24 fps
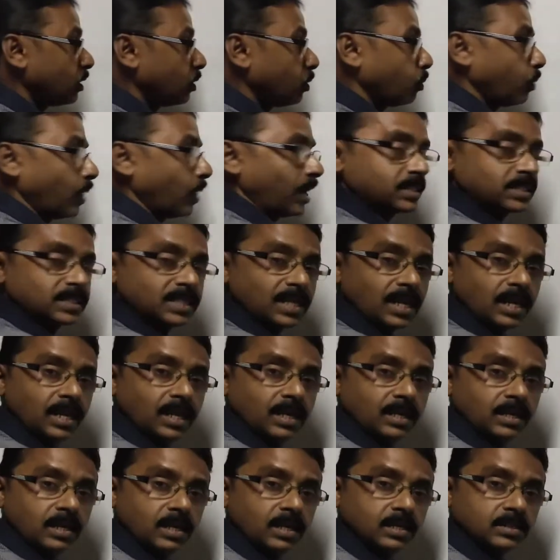While
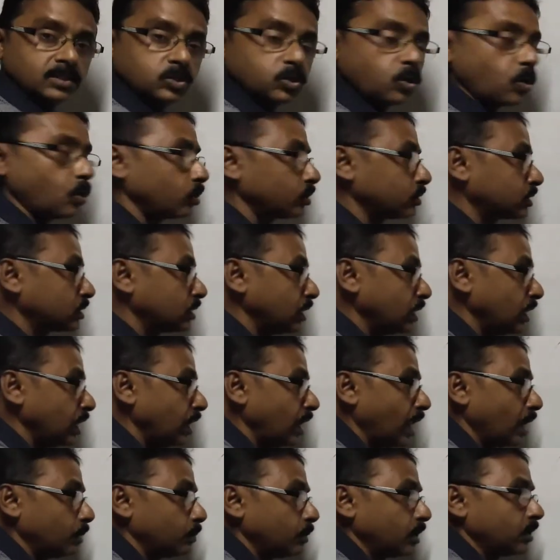selling, he sold 3
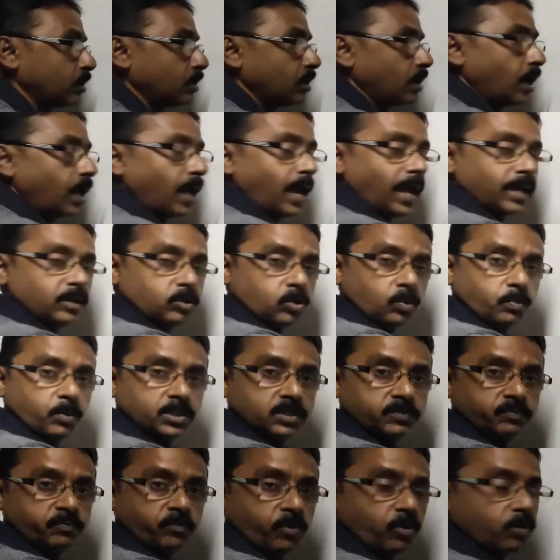lemon at
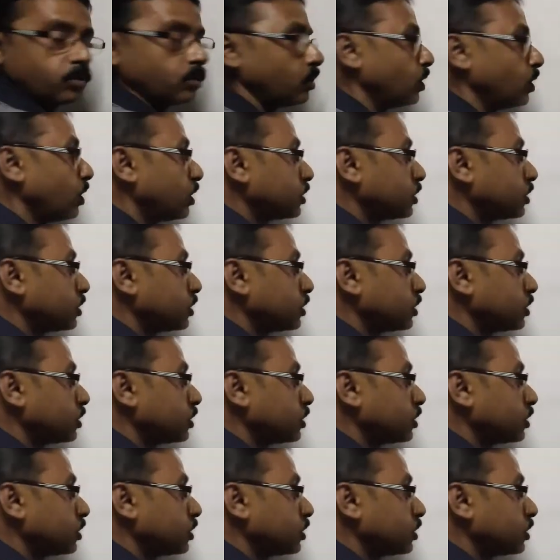rupees 4.